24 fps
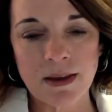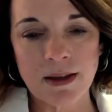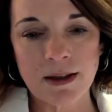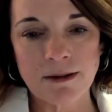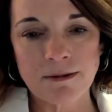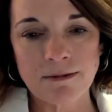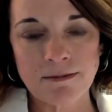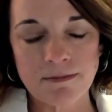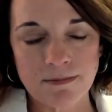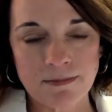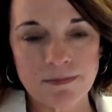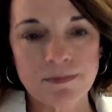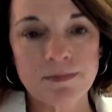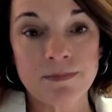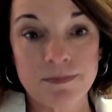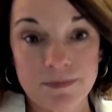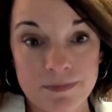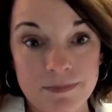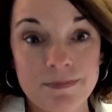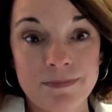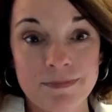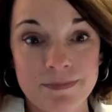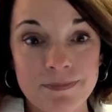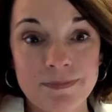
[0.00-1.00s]
tag
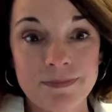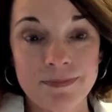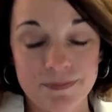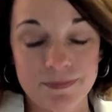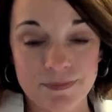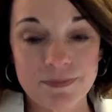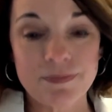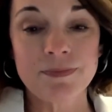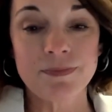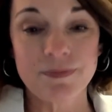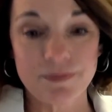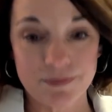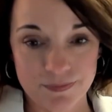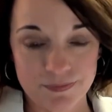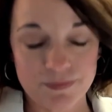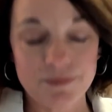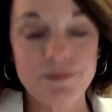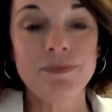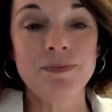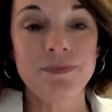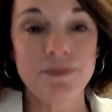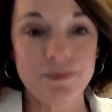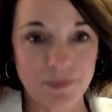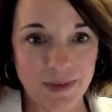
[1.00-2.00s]
into Hulu or
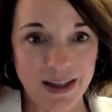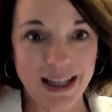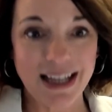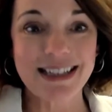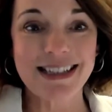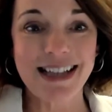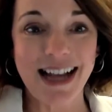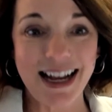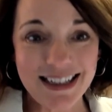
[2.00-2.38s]
into Netflix.